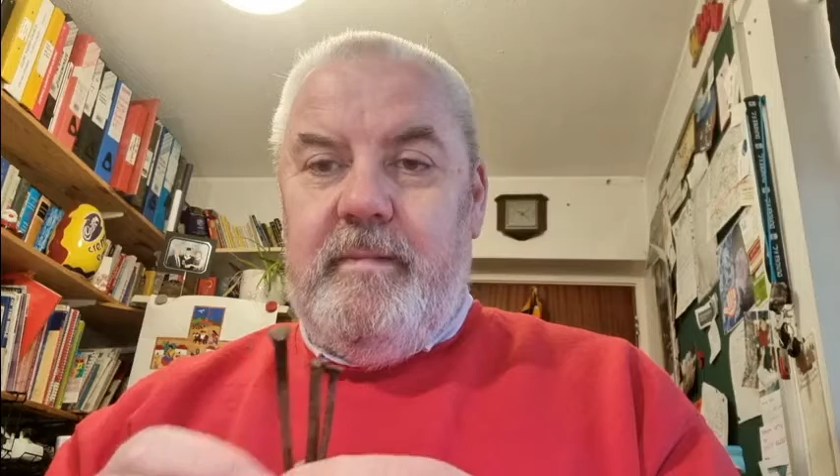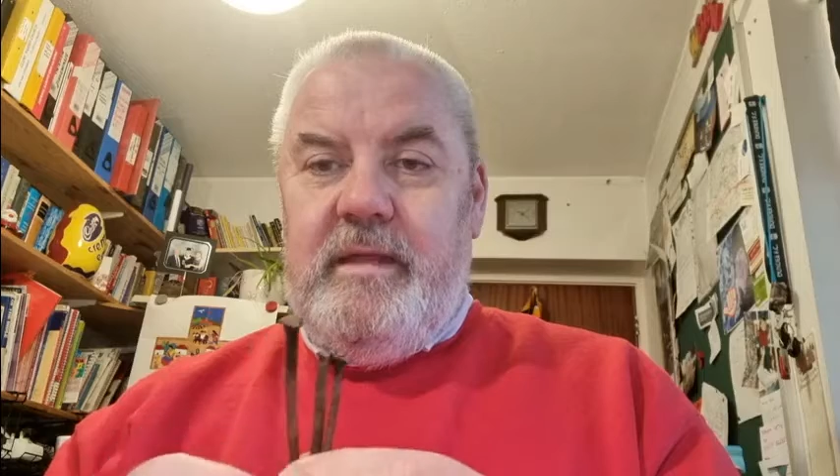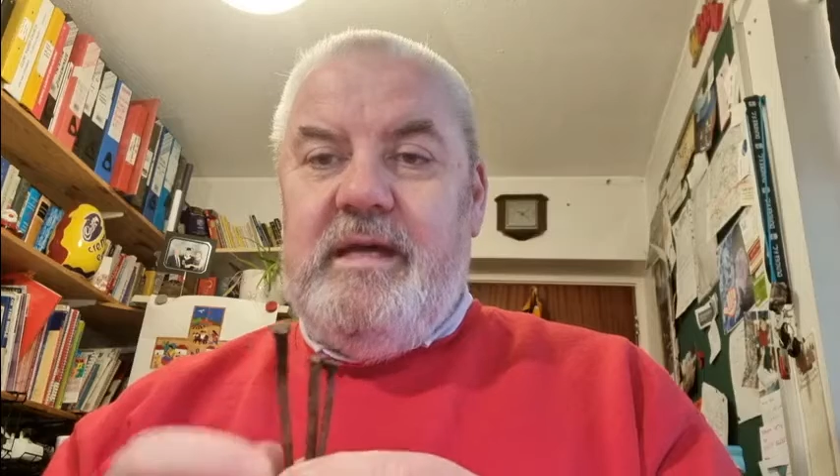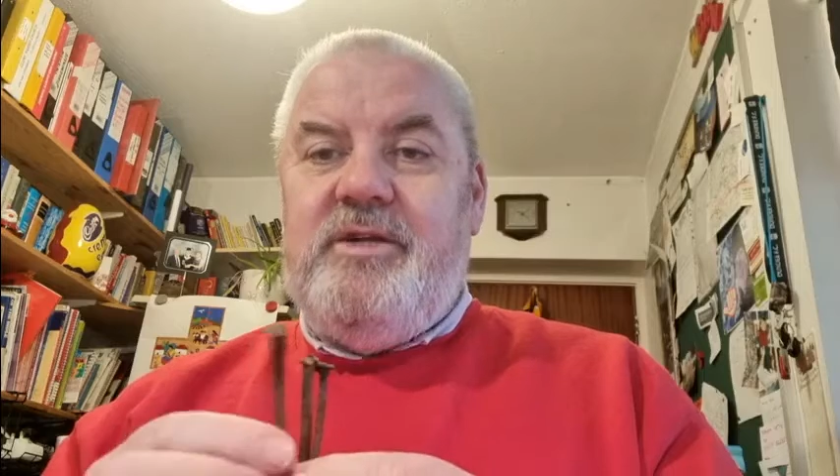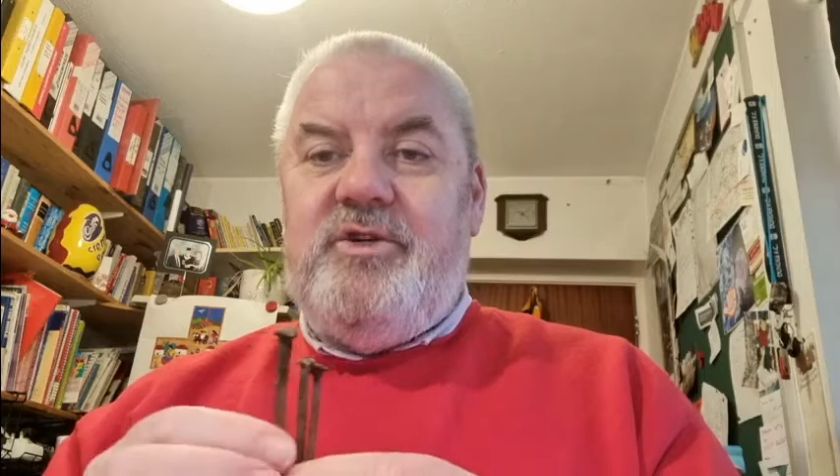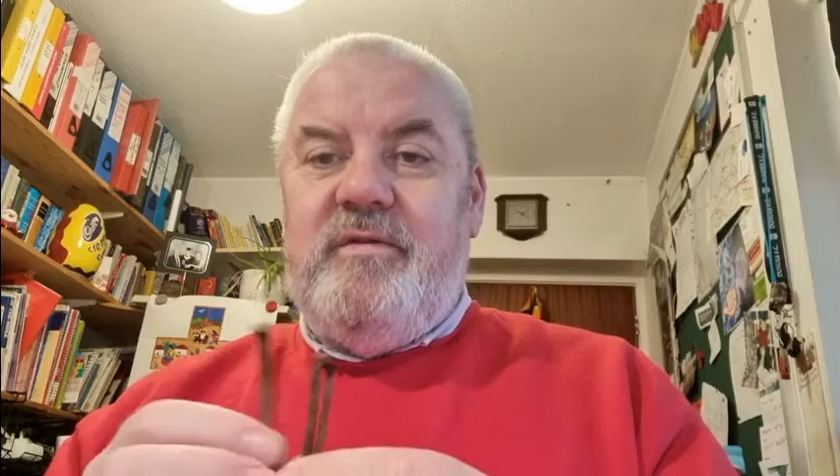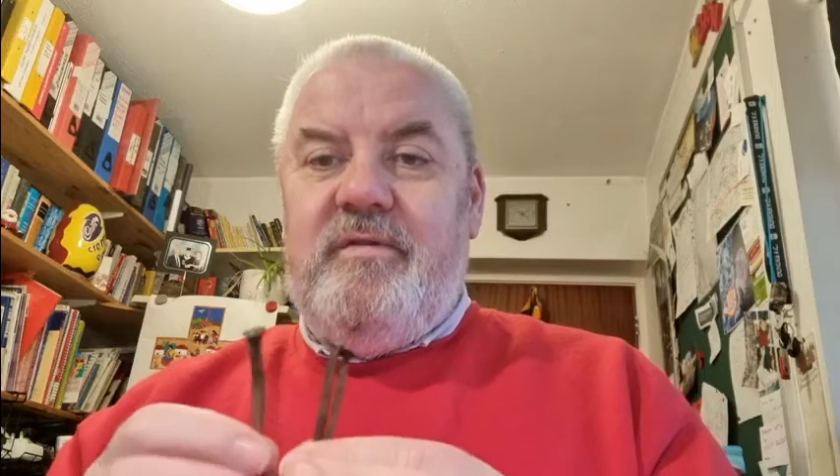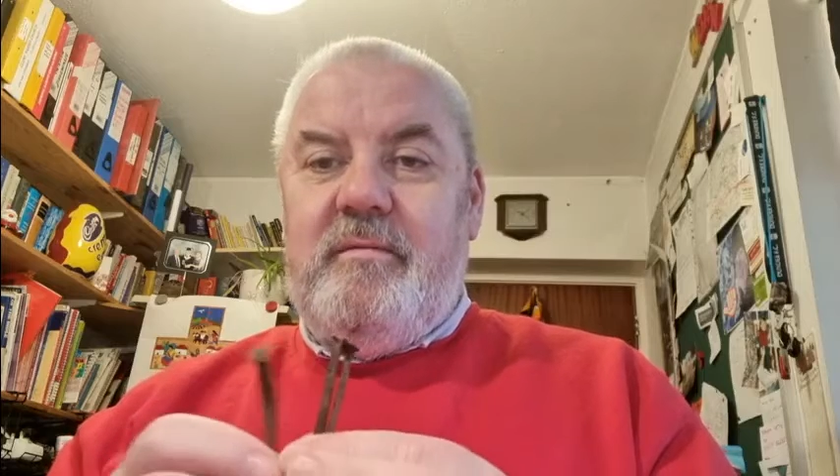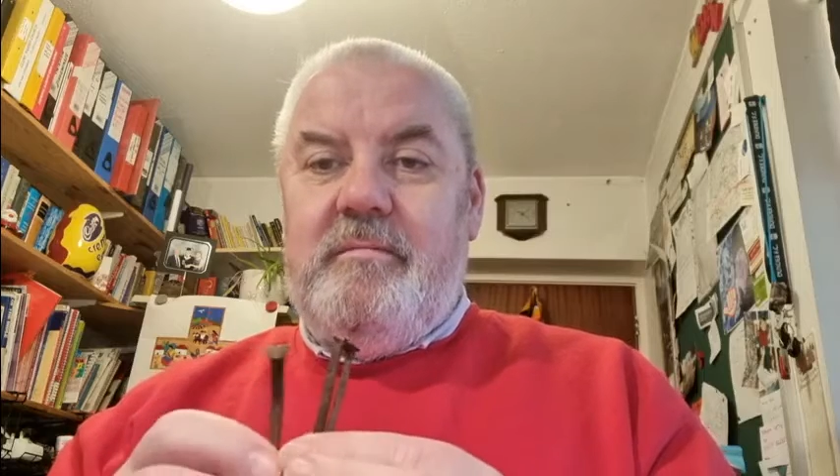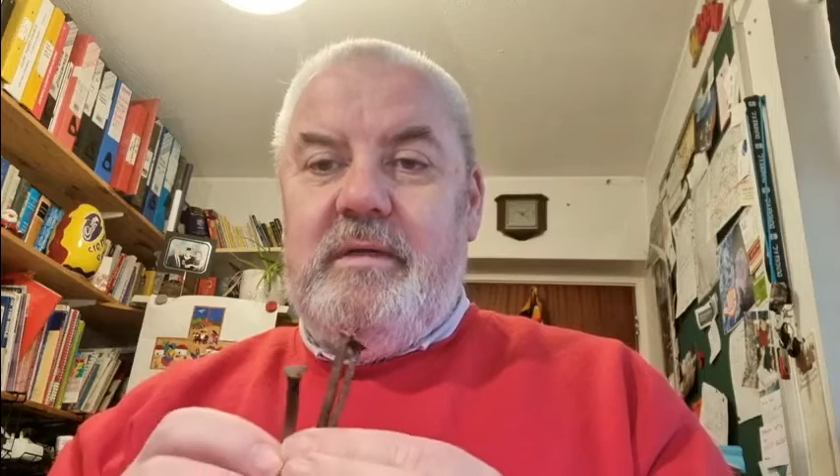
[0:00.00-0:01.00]
Each of
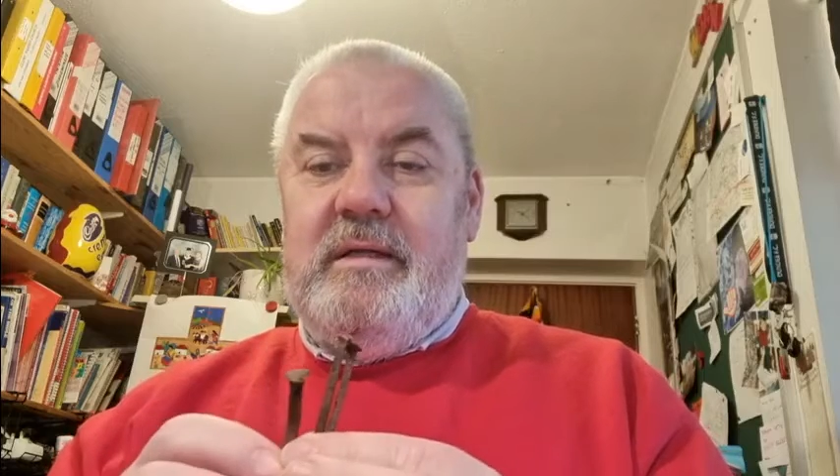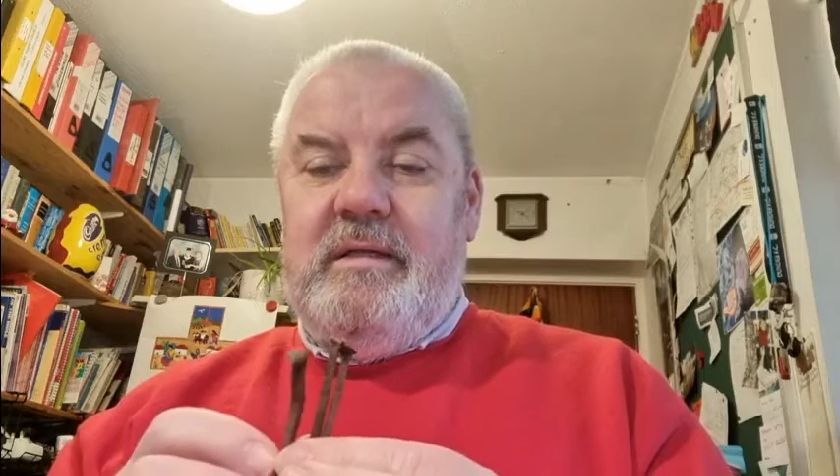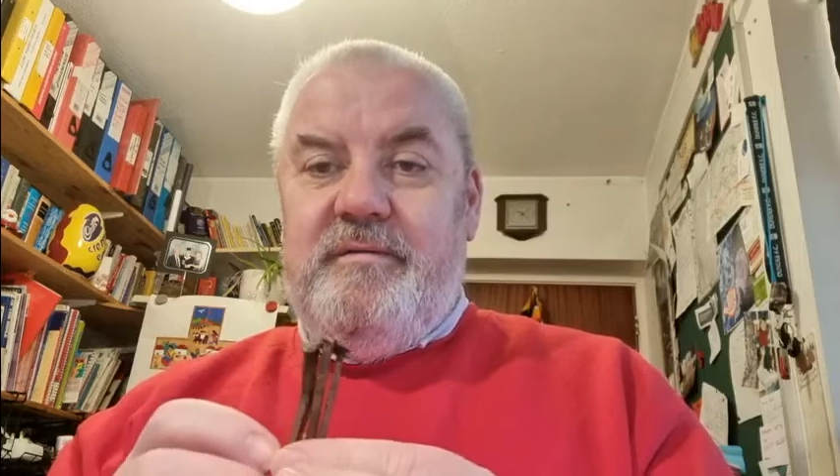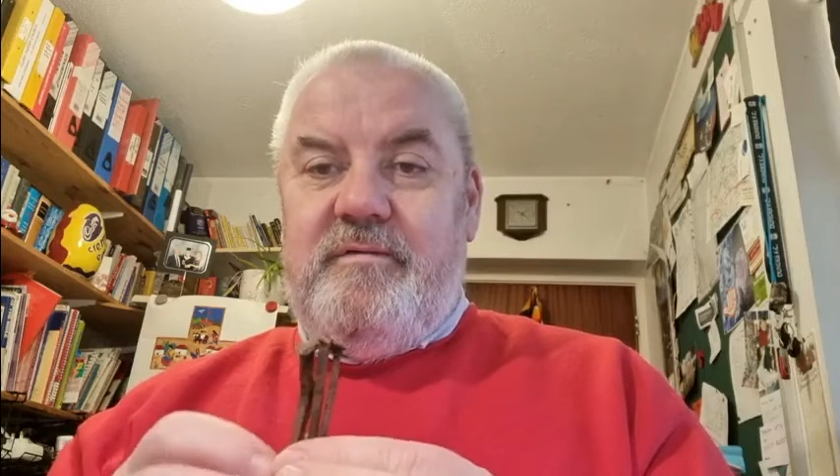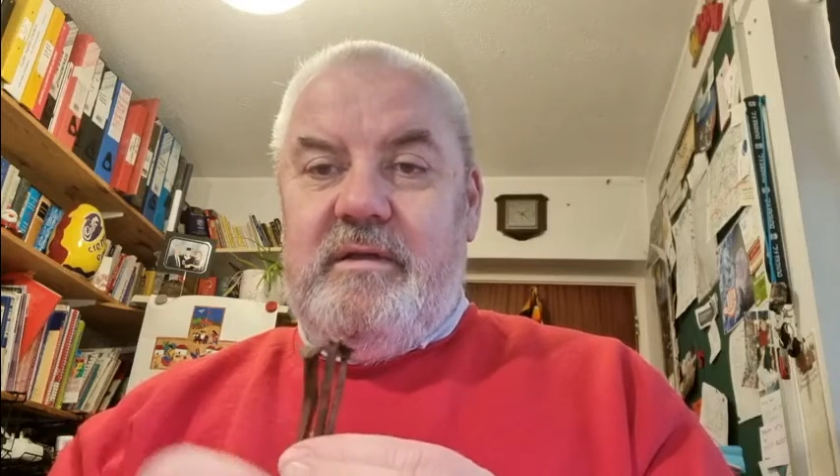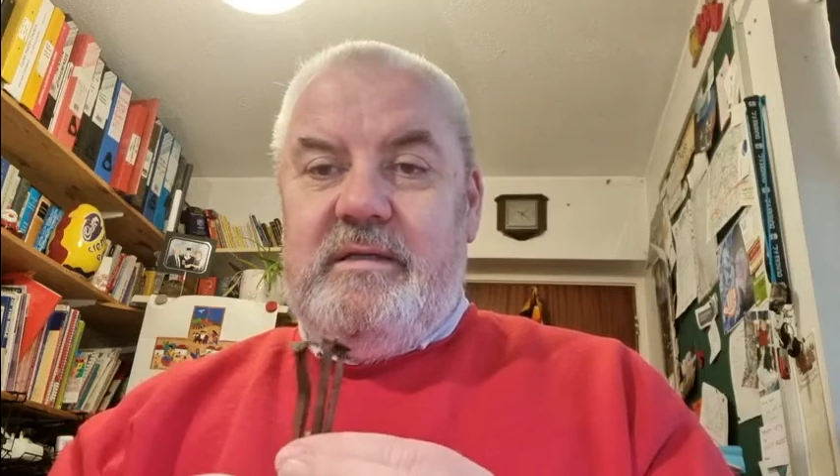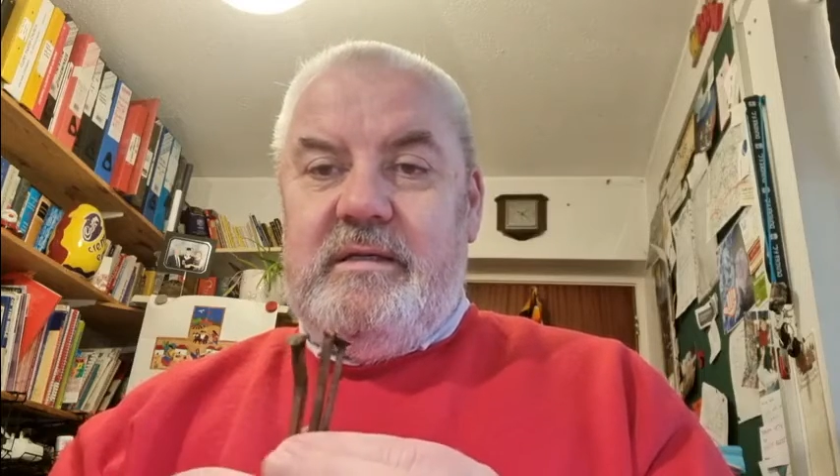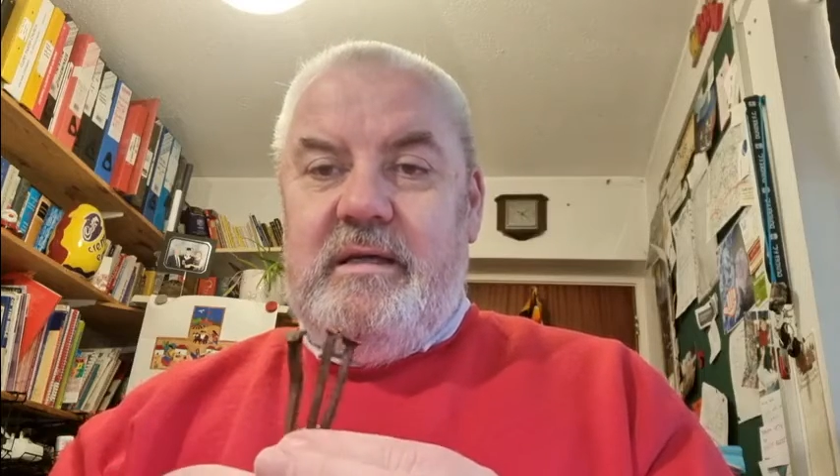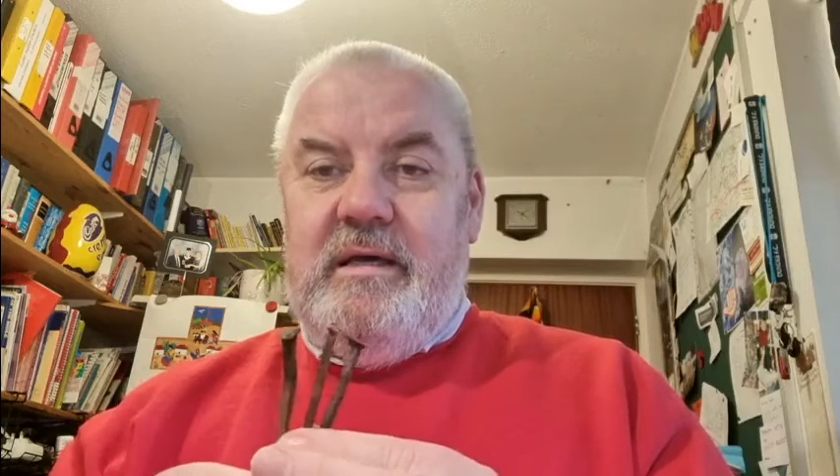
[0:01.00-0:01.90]
them different,